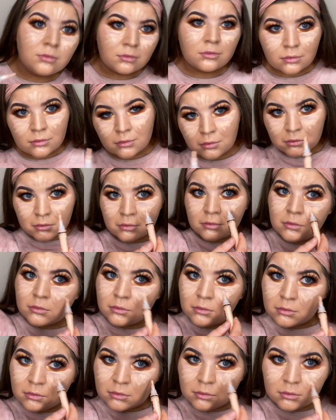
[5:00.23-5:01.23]
in
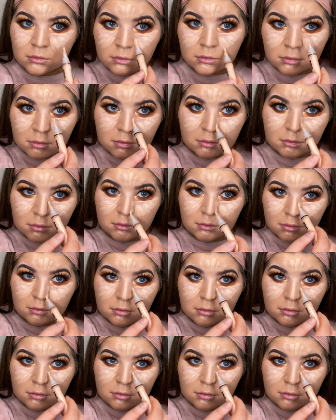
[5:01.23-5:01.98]
Porcelain. Don't mind me